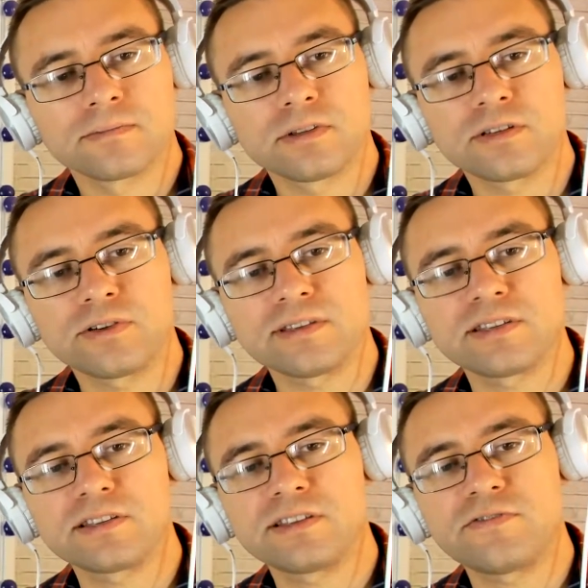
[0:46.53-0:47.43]
So he
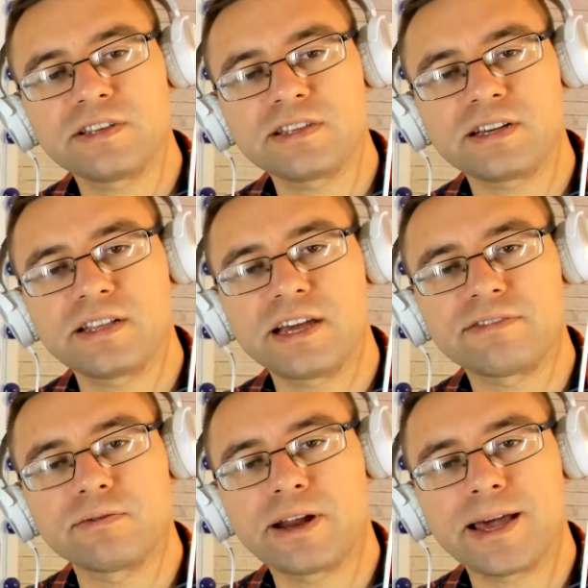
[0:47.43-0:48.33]
says in the physical
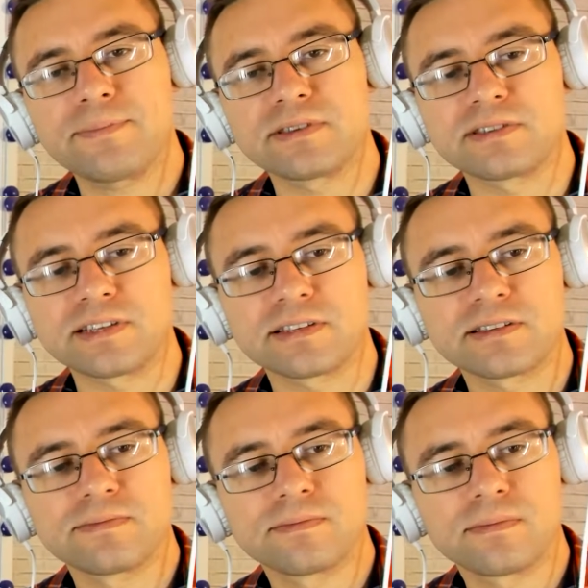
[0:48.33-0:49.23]
life, what happens
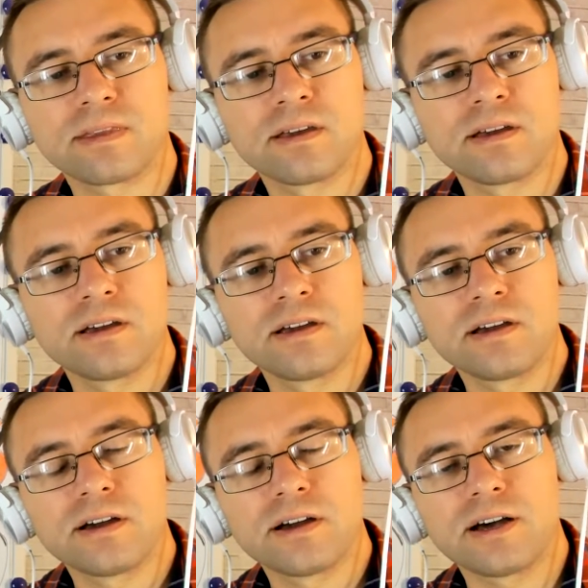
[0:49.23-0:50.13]
is,
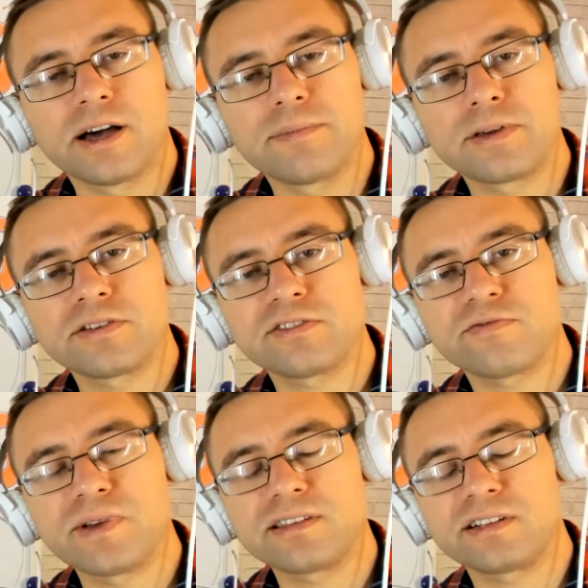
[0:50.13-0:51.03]
because of
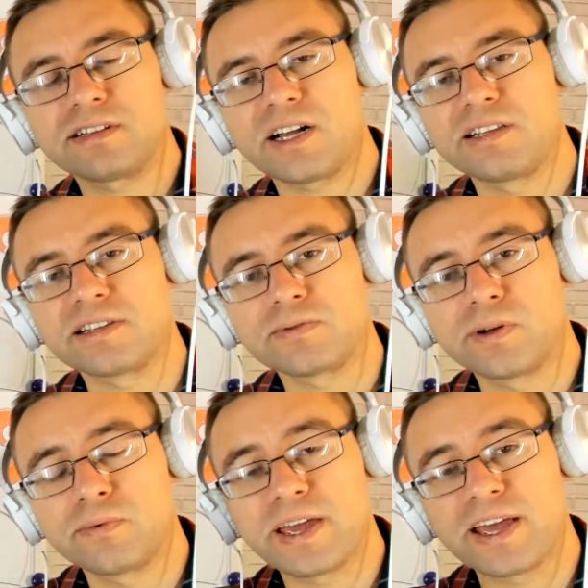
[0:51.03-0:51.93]
mental dullness,
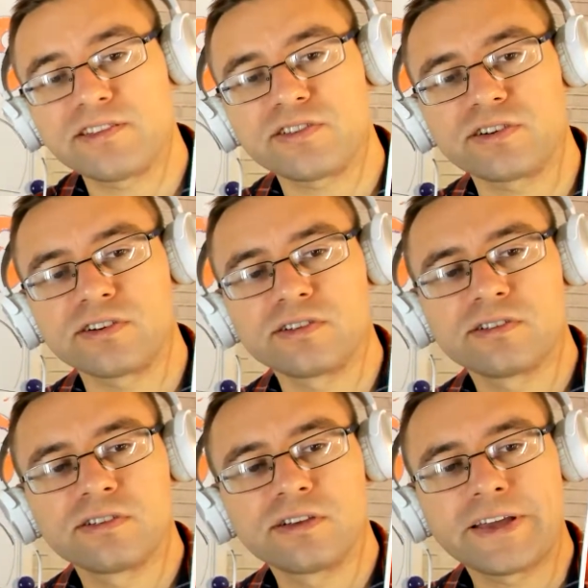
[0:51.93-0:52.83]
when we enter
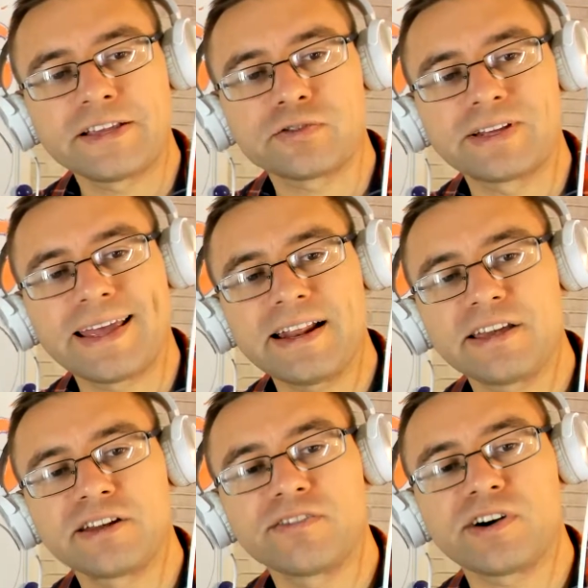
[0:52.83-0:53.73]
into an
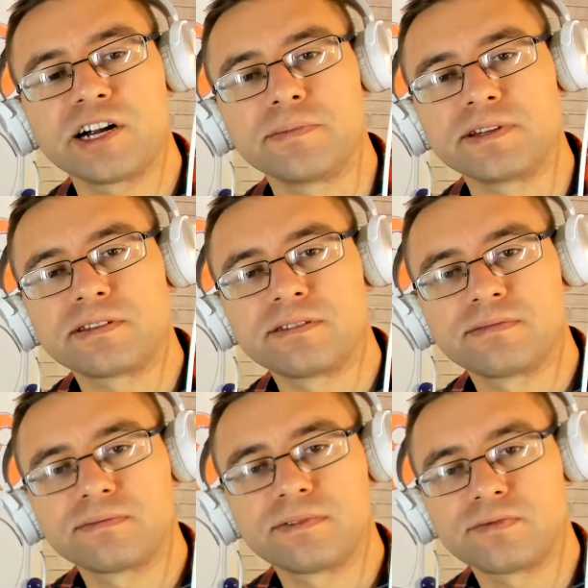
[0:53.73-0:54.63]
alien environment,
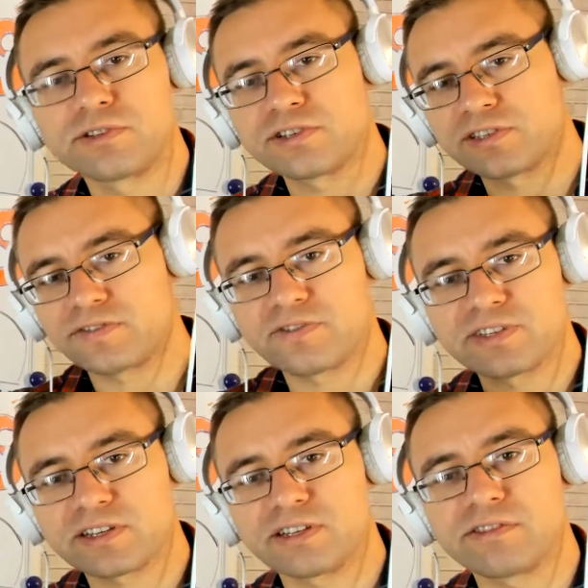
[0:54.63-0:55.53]
which is the
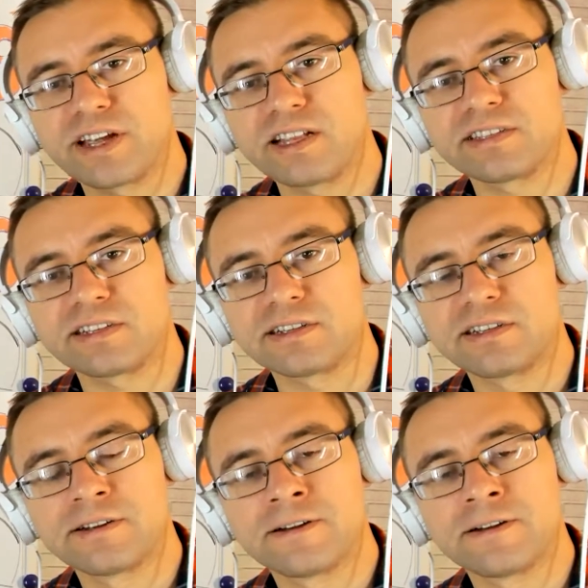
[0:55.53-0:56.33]
physical reality,